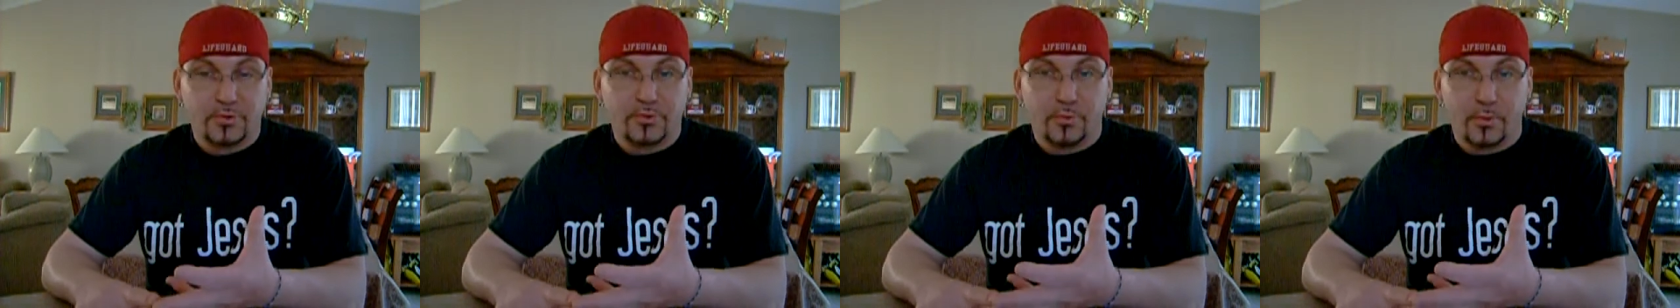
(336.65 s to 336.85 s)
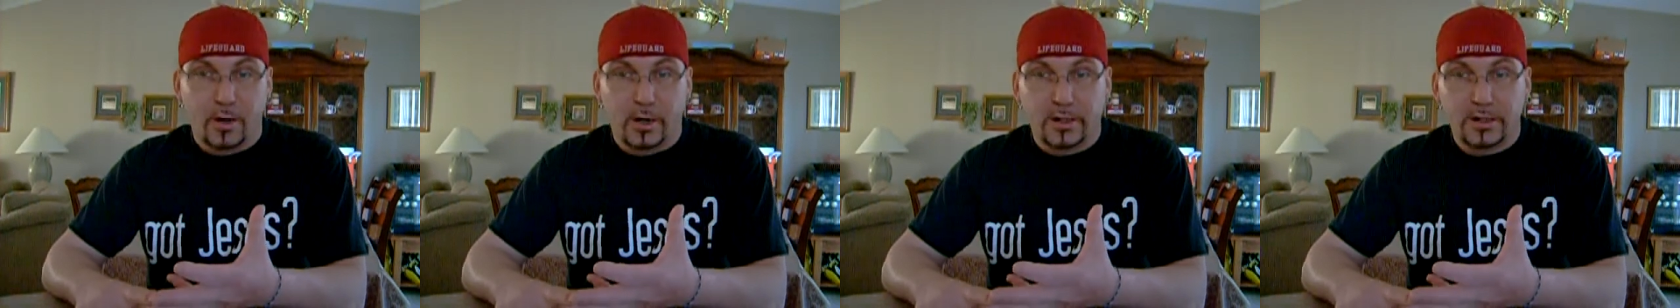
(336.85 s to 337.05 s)

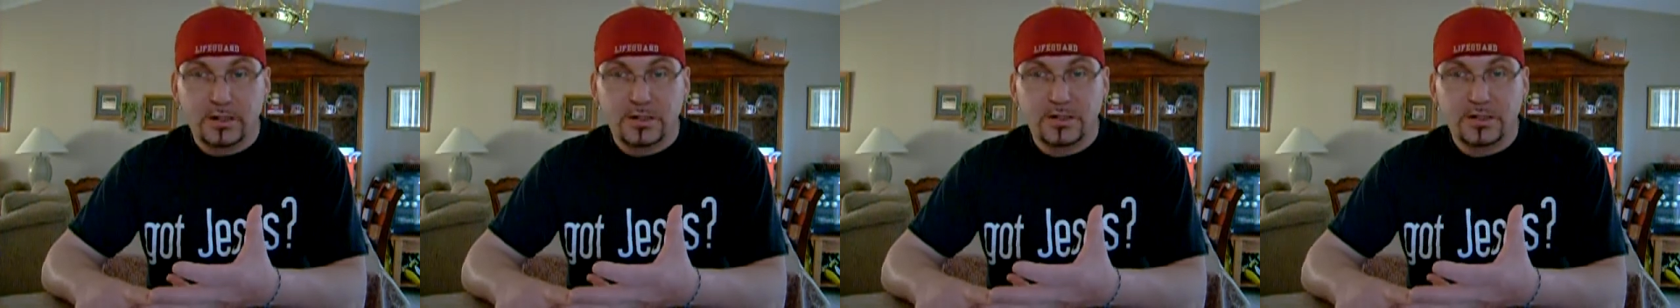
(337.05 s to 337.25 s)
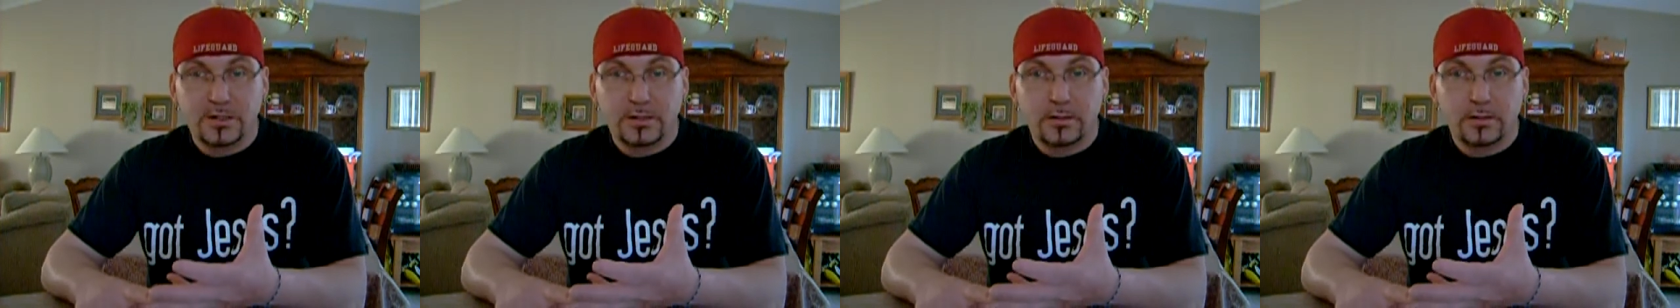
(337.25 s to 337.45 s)

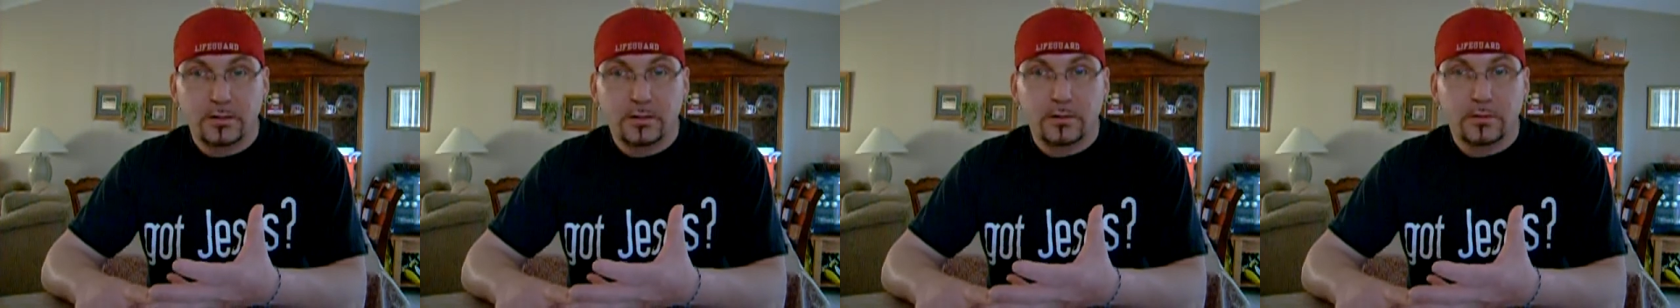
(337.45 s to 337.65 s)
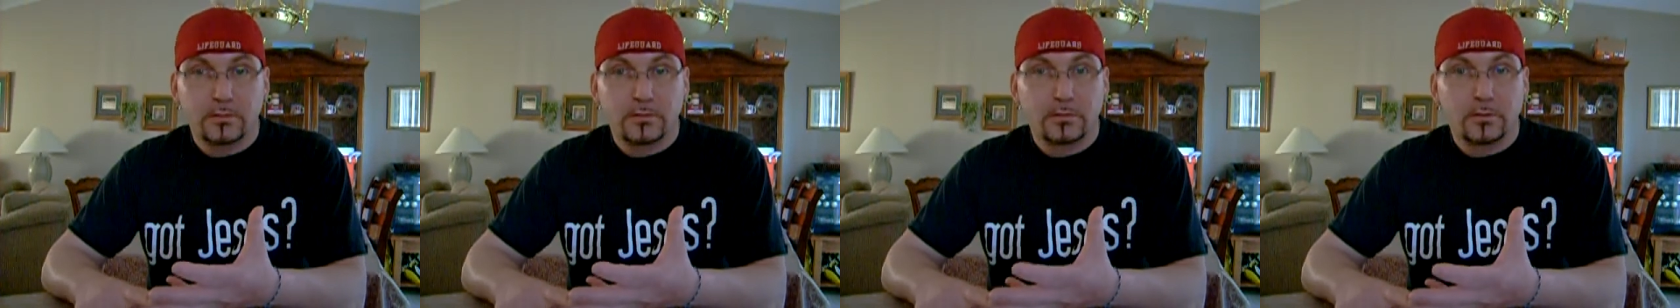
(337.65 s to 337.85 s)
drugs,
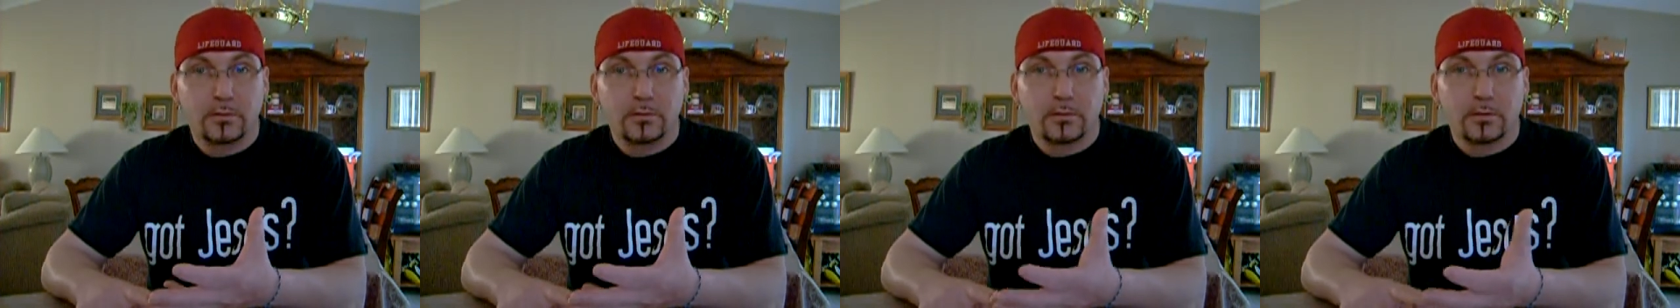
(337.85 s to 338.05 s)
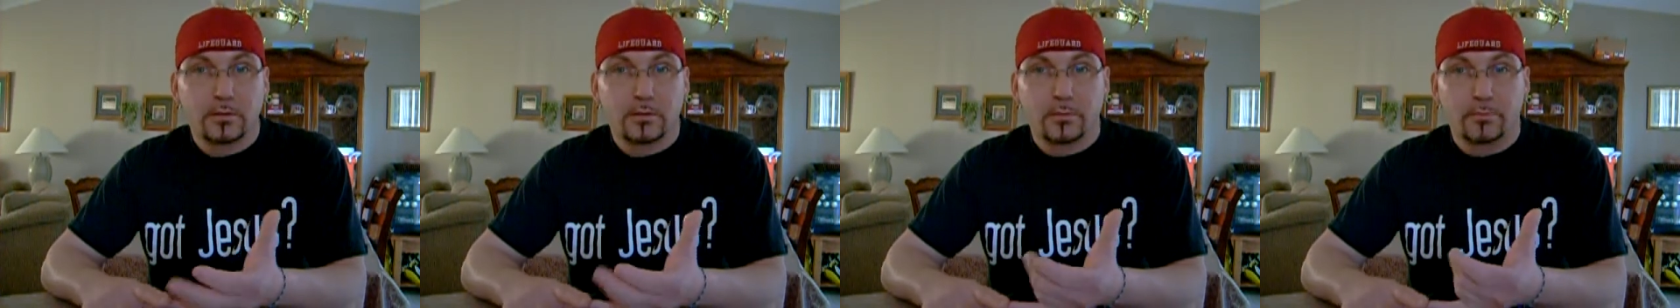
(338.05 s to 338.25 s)

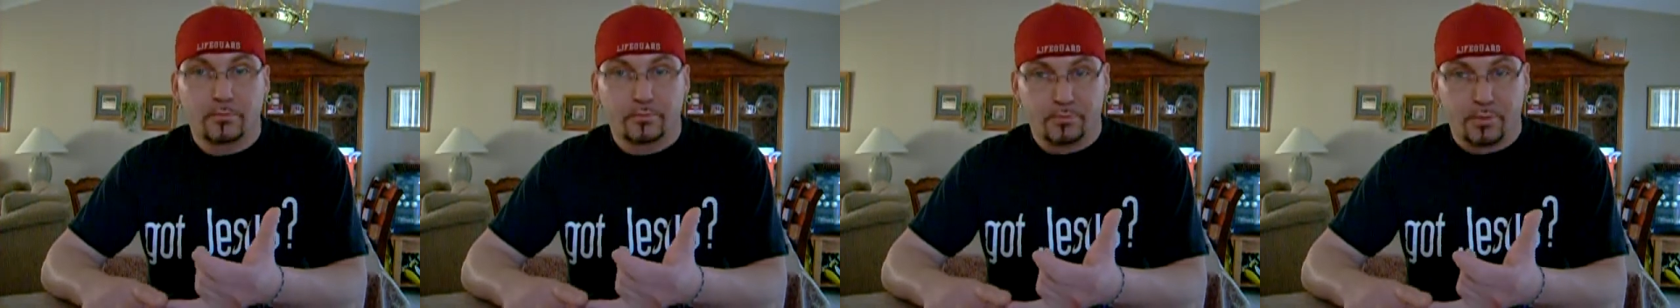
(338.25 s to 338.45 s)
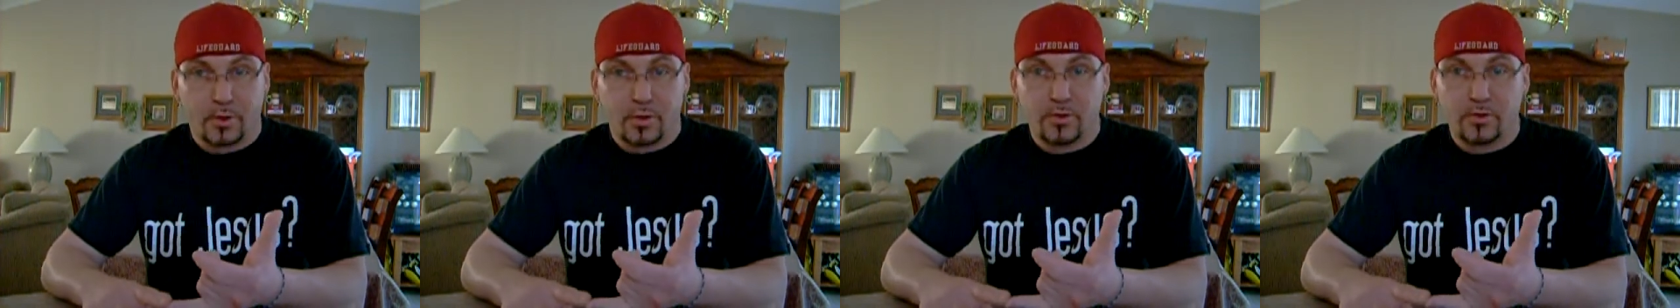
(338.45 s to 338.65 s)

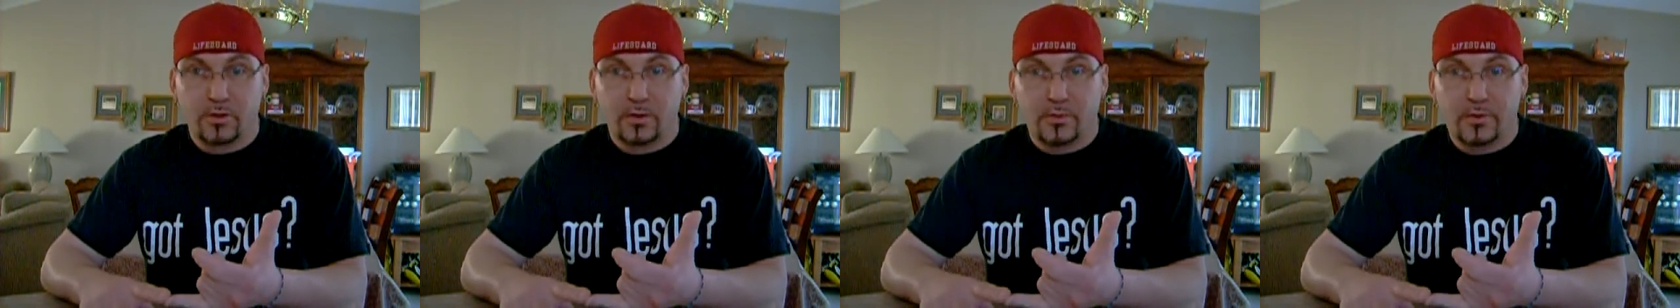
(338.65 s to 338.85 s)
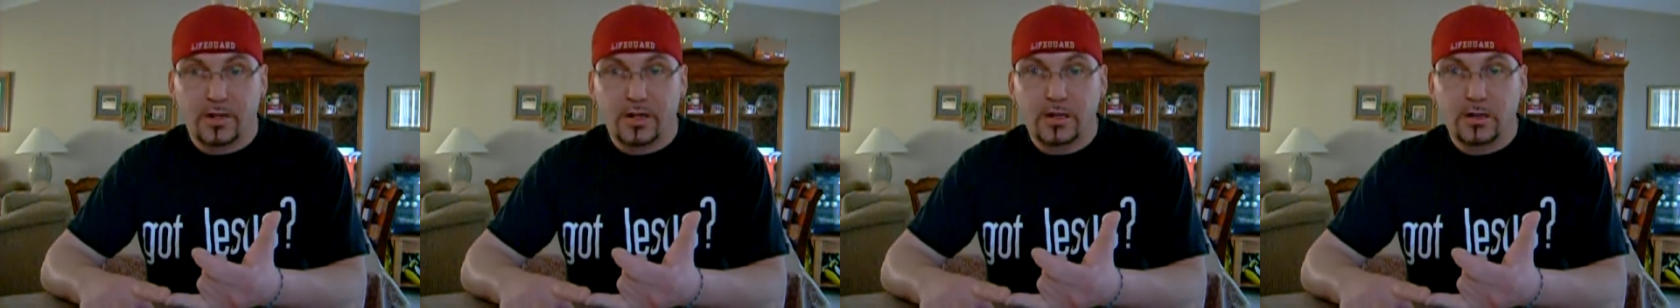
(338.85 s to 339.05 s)

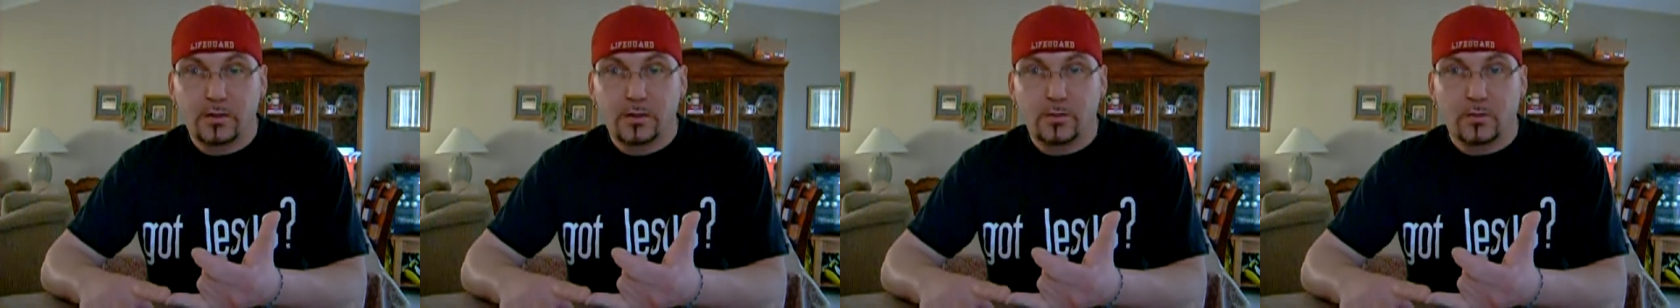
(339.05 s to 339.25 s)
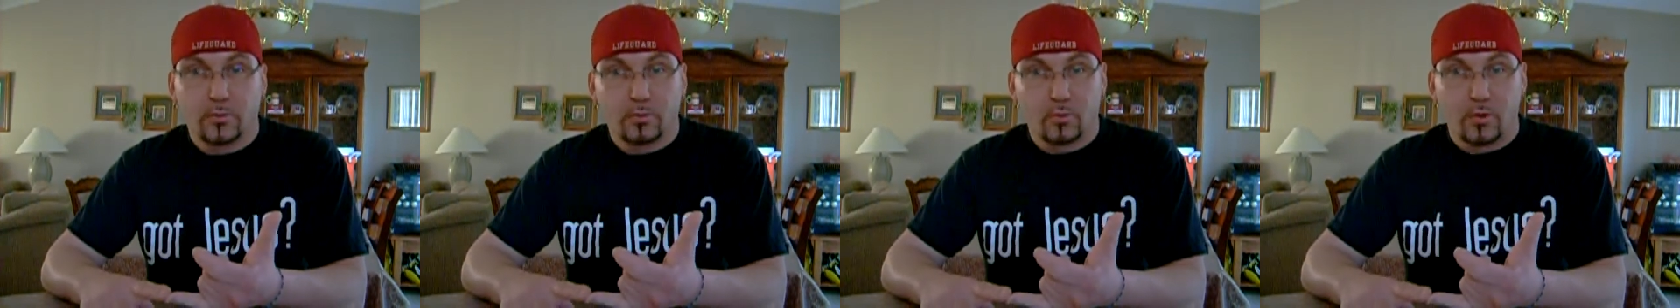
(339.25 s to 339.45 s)
burglary,
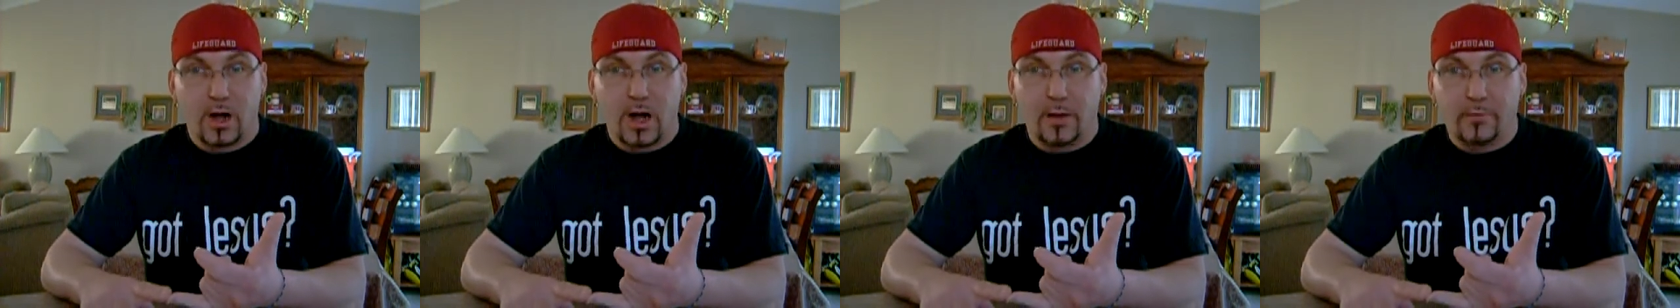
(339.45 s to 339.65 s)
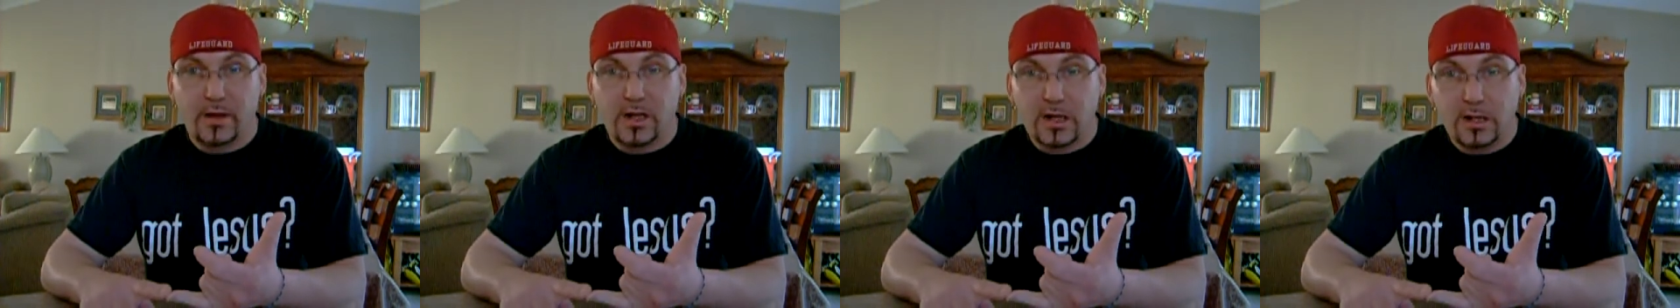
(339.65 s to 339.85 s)

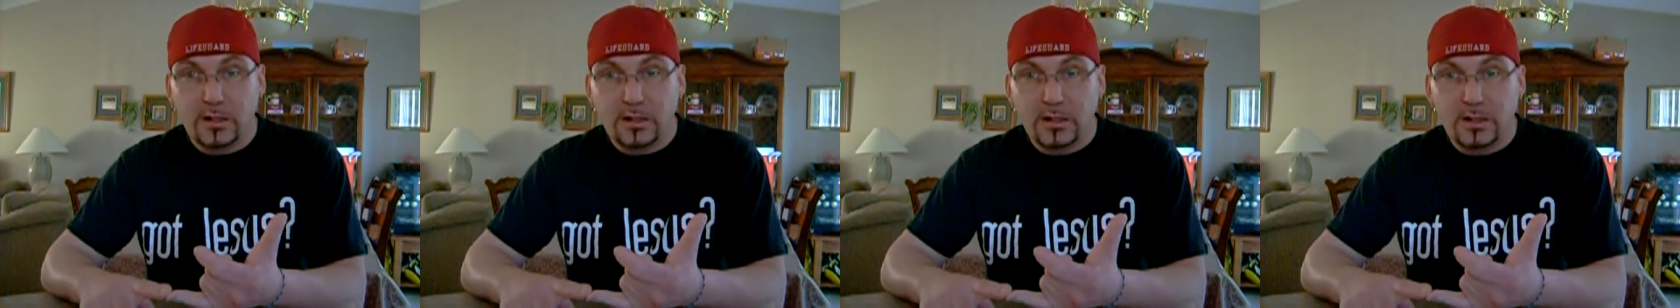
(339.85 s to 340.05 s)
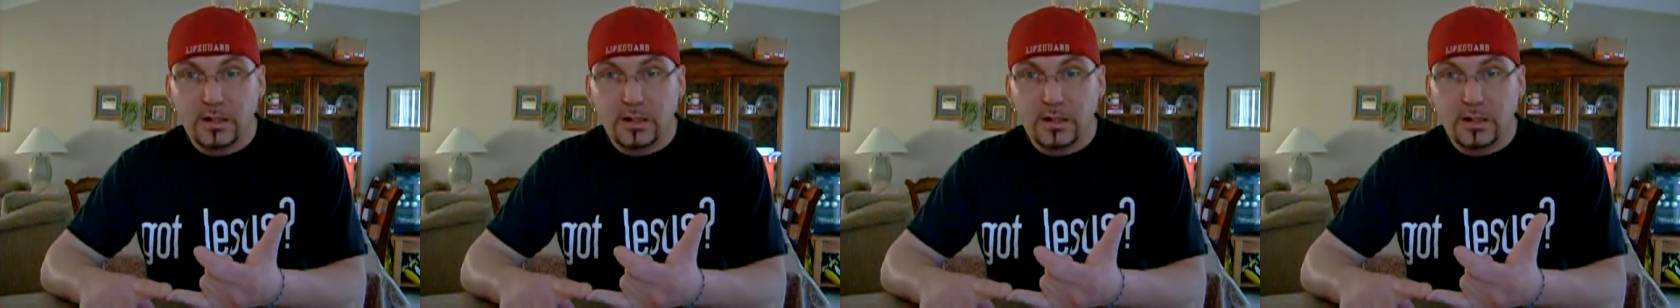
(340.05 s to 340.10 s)
robbing,